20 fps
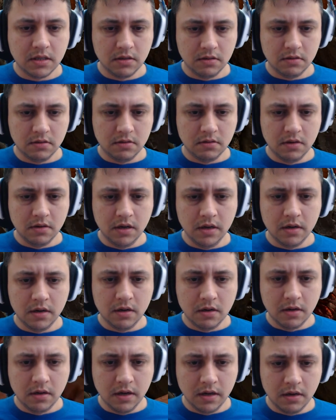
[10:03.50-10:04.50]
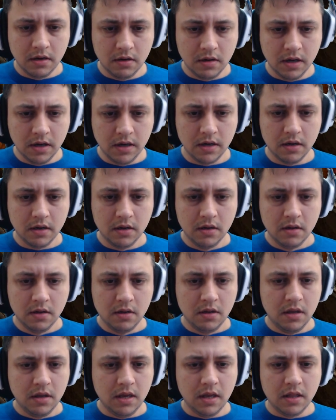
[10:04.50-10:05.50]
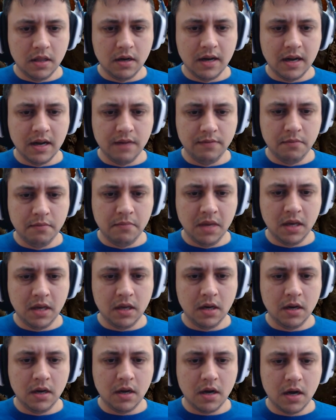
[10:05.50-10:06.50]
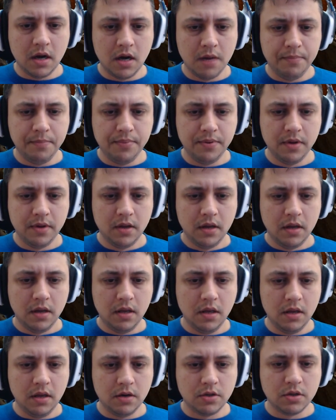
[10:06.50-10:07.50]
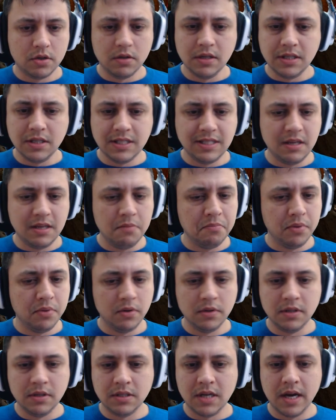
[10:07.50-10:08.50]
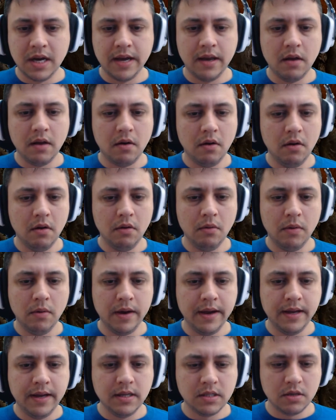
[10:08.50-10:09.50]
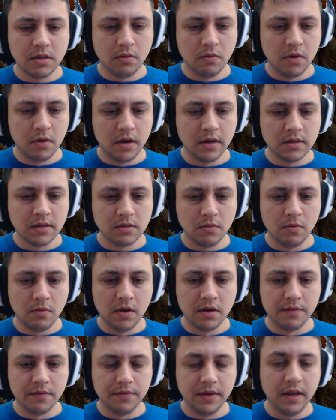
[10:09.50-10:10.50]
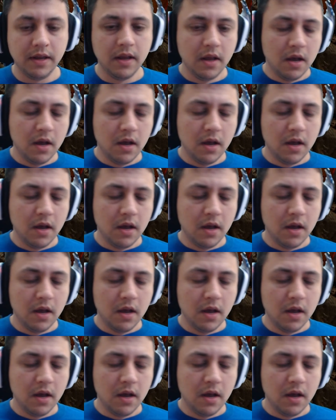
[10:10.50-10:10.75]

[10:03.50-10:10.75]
Alright. Yeah, they're not even making it up here. So this simple design always works wonderfully.